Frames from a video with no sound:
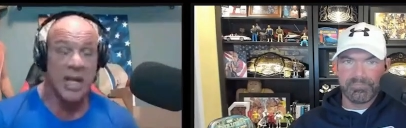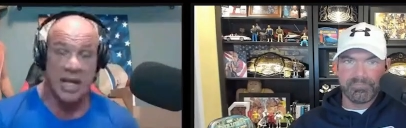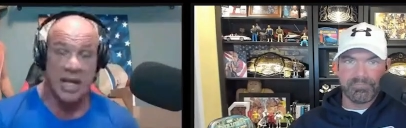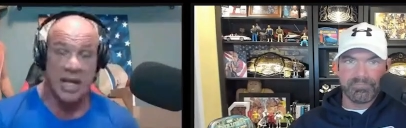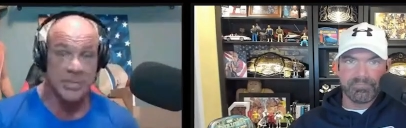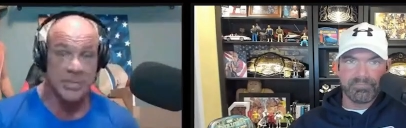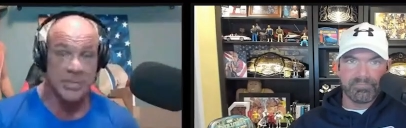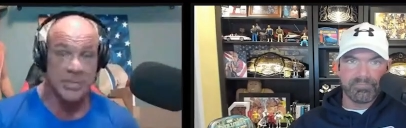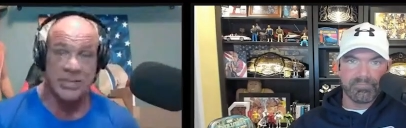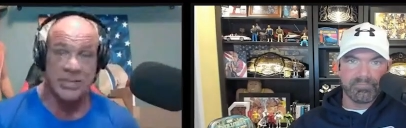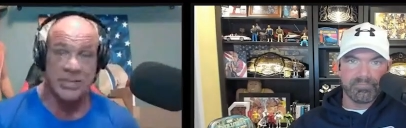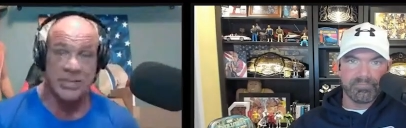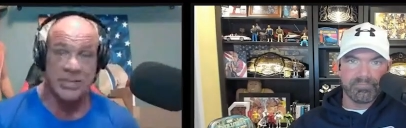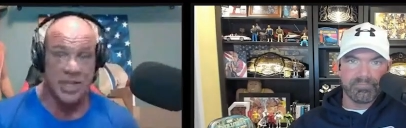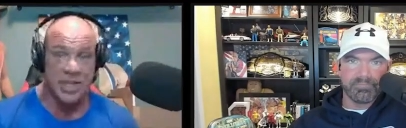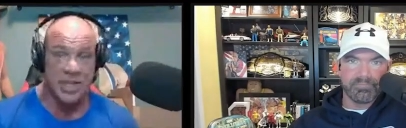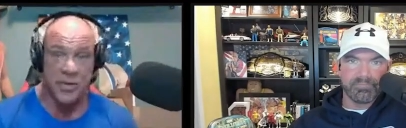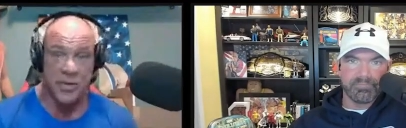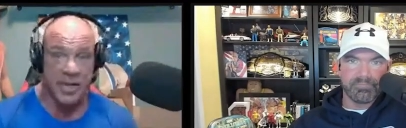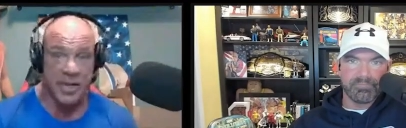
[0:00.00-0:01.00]

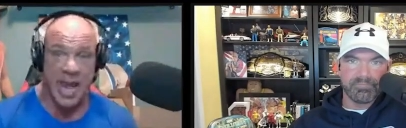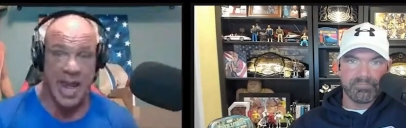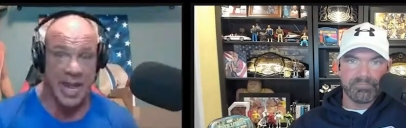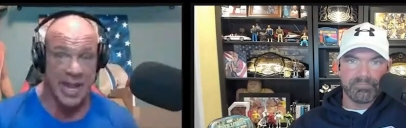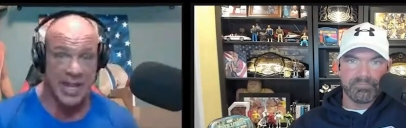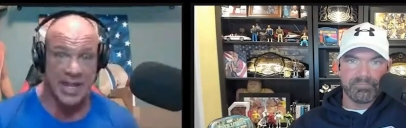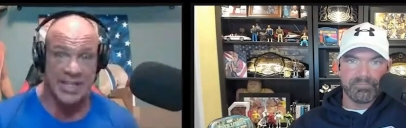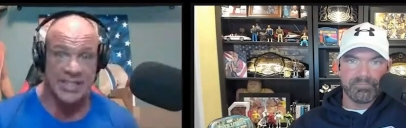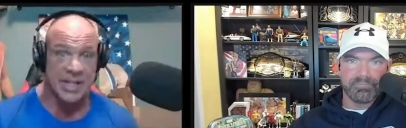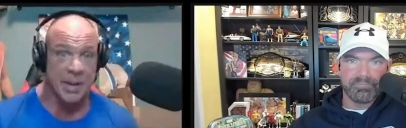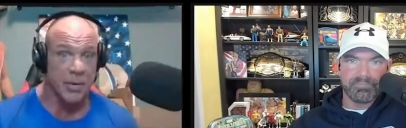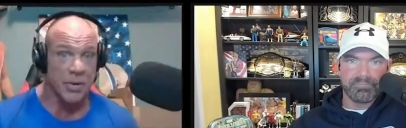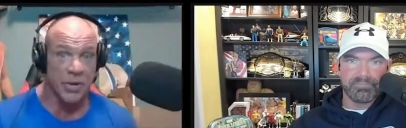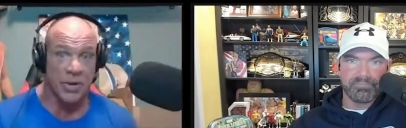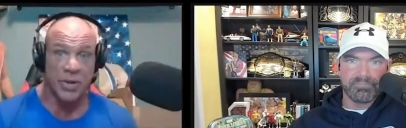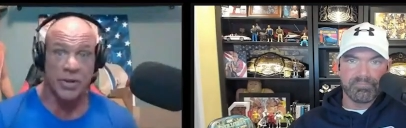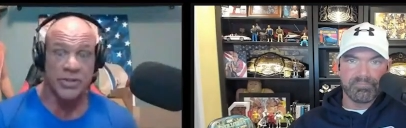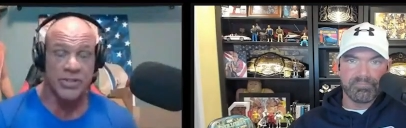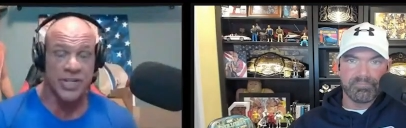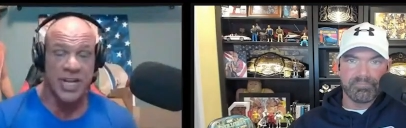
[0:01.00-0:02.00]
Speaker 1: especially in the U K. He's
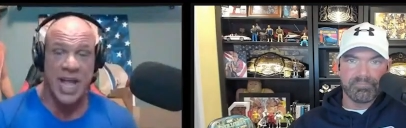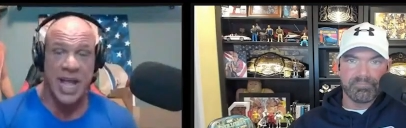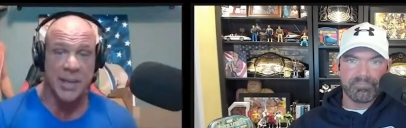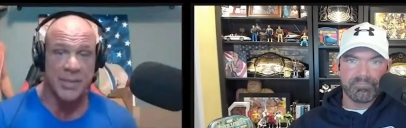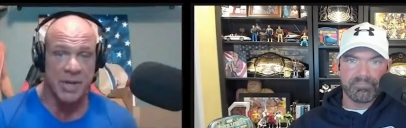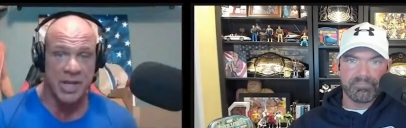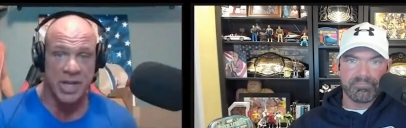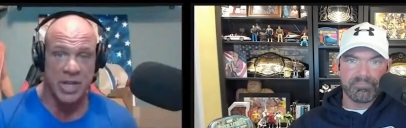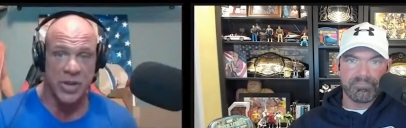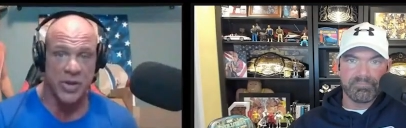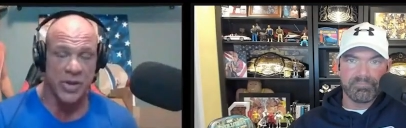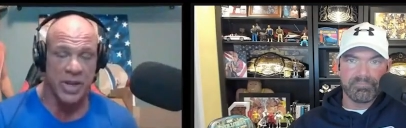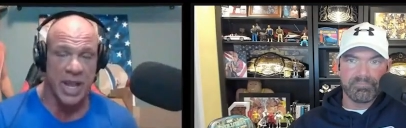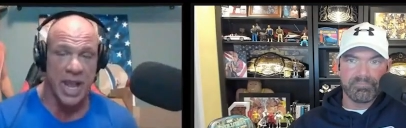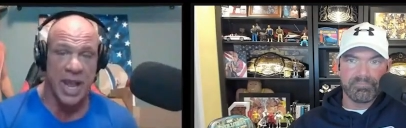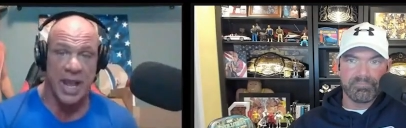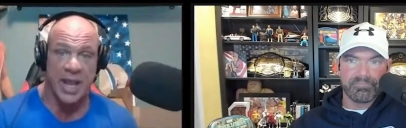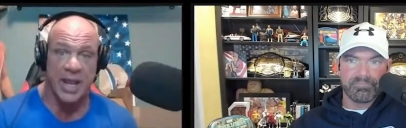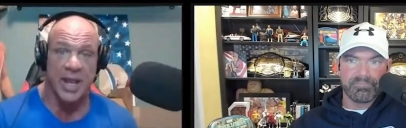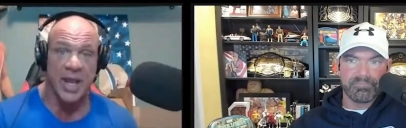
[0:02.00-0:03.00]
a huge name in the U
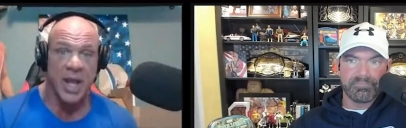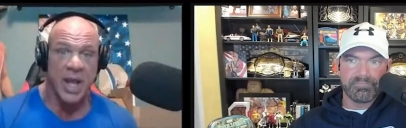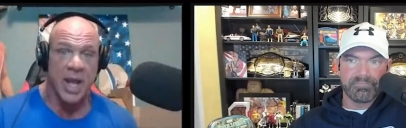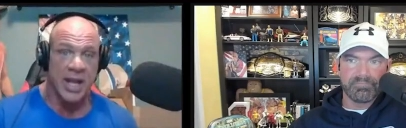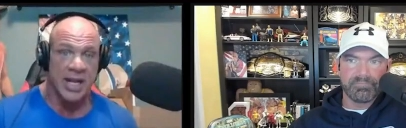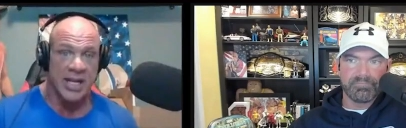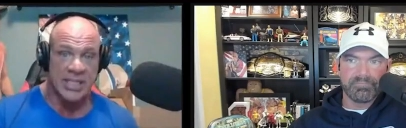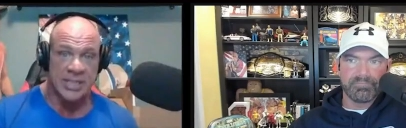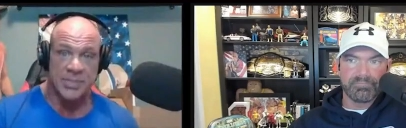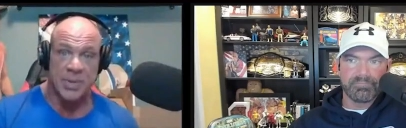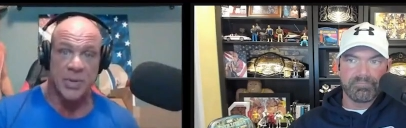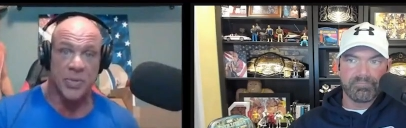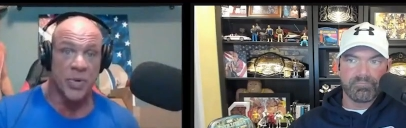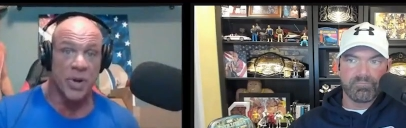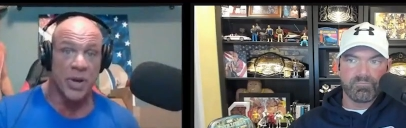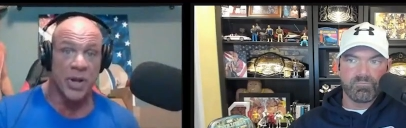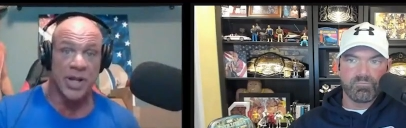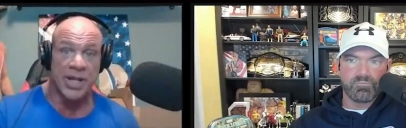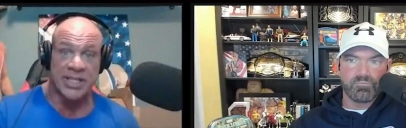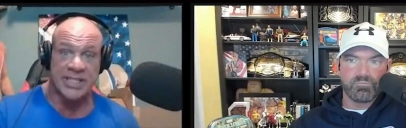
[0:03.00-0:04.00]
K. He's
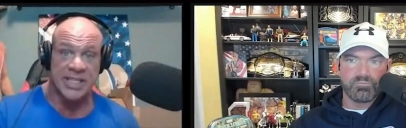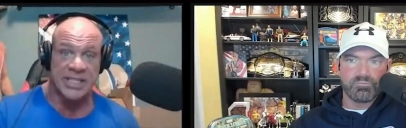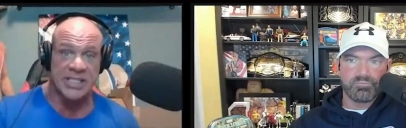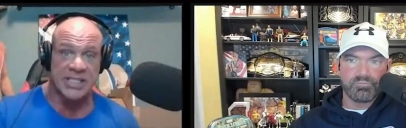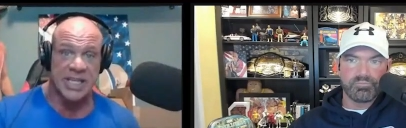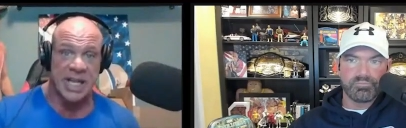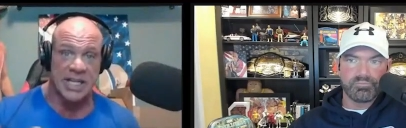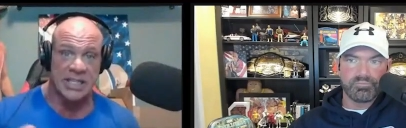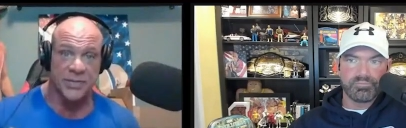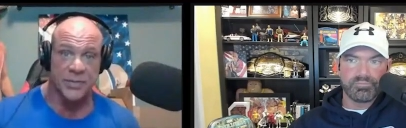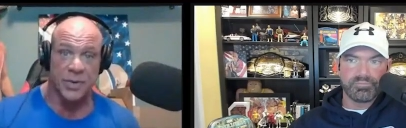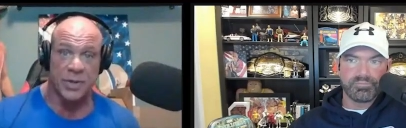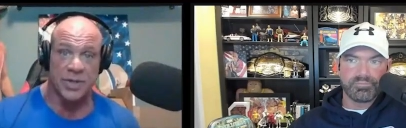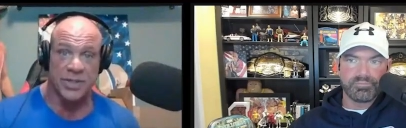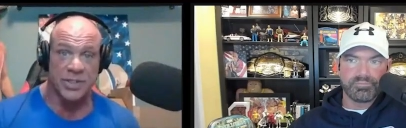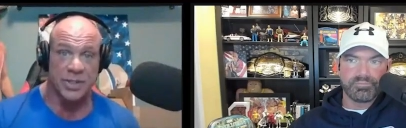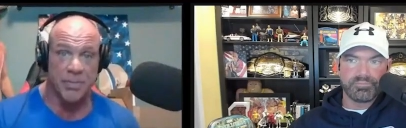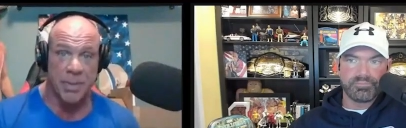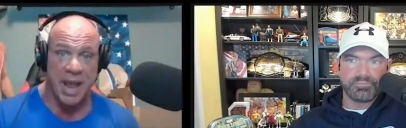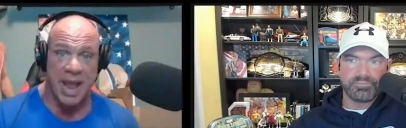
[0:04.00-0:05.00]
been really
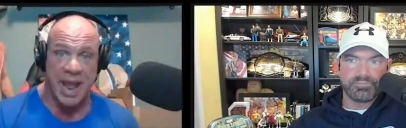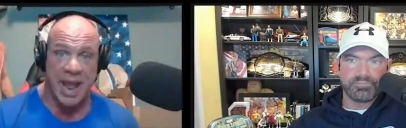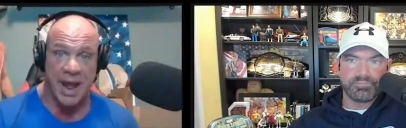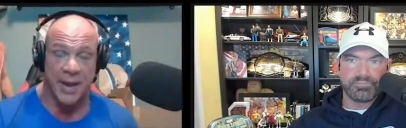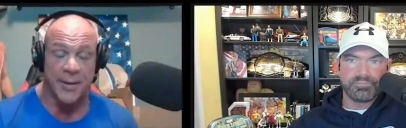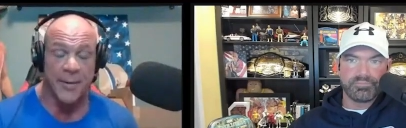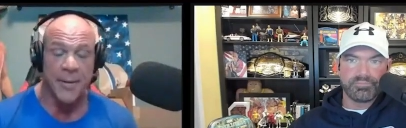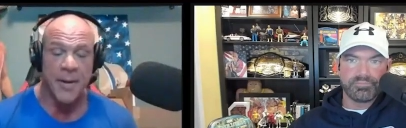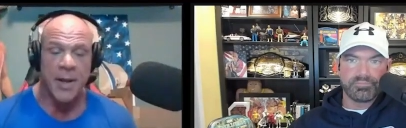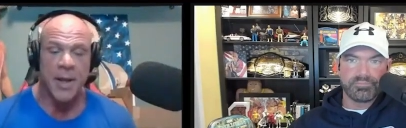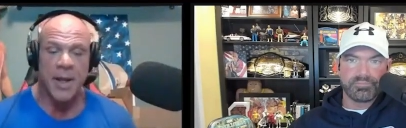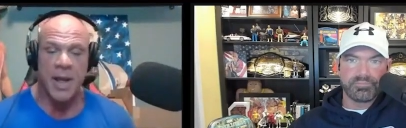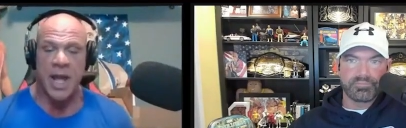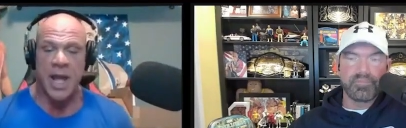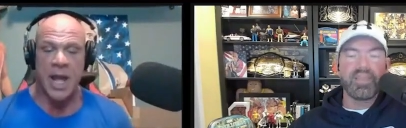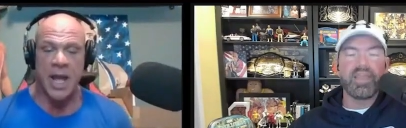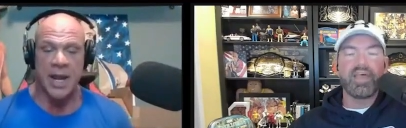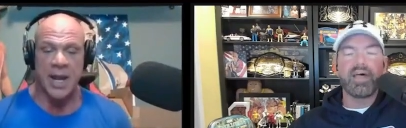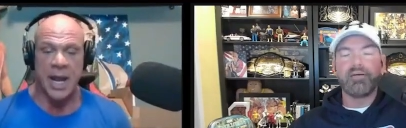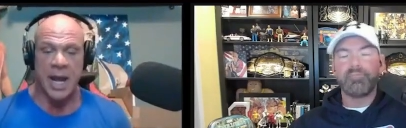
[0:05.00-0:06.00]
successful in Japan.
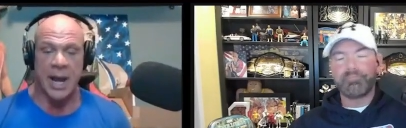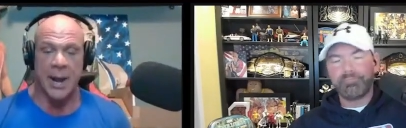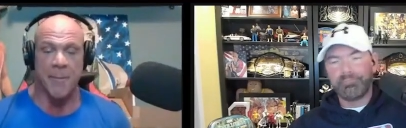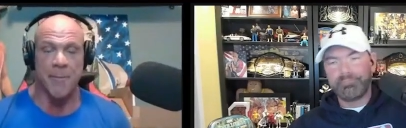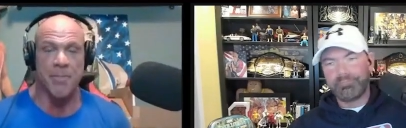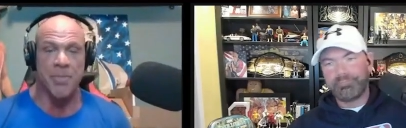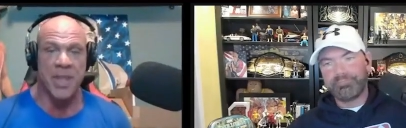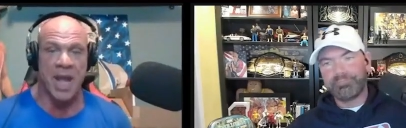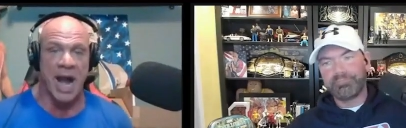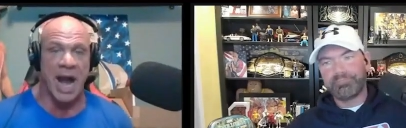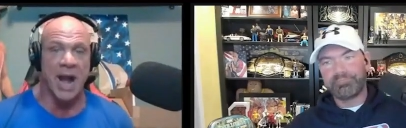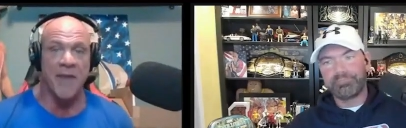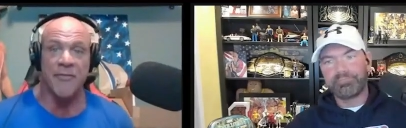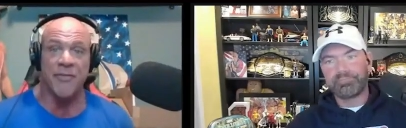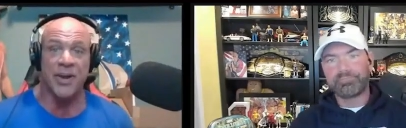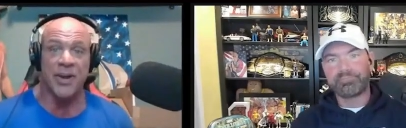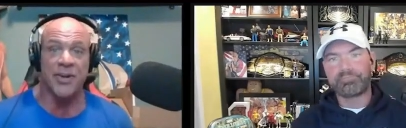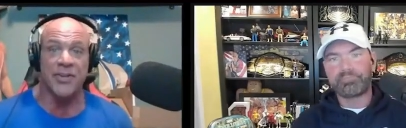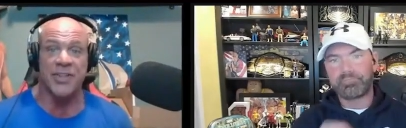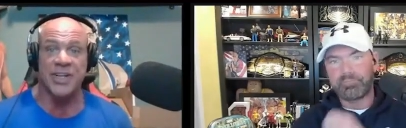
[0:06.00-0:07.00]
Yeah. And um,
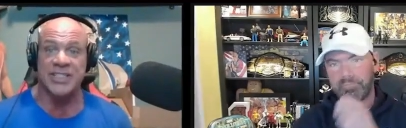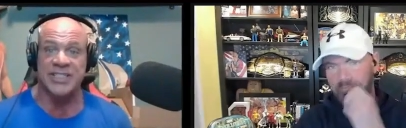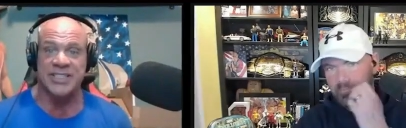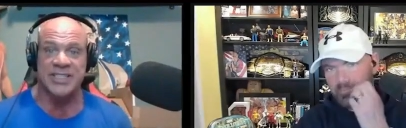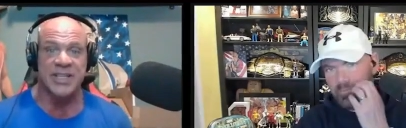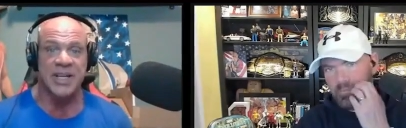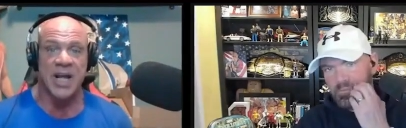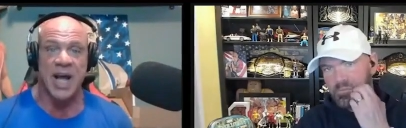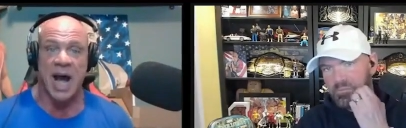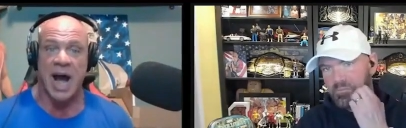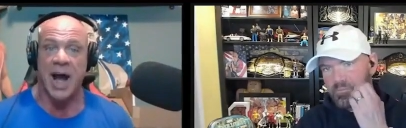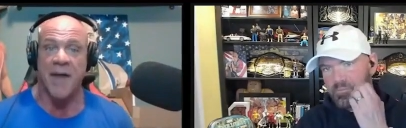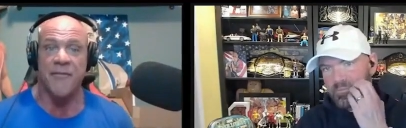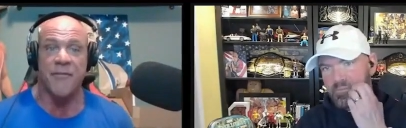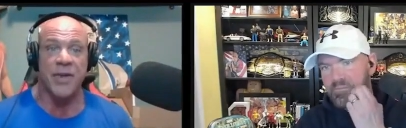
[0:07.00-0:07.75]
I figured this. I